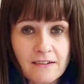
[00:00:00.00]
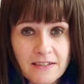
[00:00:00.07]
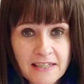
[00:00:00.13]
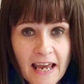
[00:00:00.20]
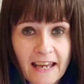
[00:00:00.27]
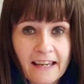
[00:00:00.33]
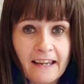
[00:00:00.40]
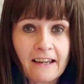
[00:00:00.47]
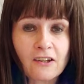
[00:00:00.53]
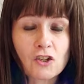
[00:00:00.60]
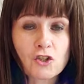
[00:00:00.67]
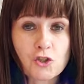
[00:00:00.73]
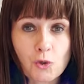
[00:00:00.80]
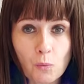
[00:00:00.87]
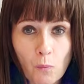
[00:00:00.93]
taking
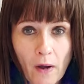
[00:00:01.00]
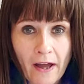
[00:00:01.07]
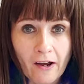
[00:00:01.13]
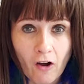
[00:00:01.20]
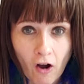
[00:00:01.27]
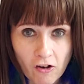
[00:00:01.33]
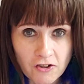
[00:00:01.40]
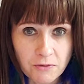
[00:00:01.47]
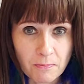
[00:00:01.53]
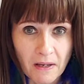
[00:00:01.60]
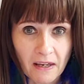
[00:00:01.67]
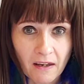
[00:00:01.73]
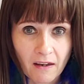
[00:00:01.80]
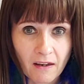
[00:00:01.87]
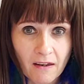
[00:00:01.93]
you somewhere
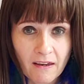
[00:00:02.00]
cosmic.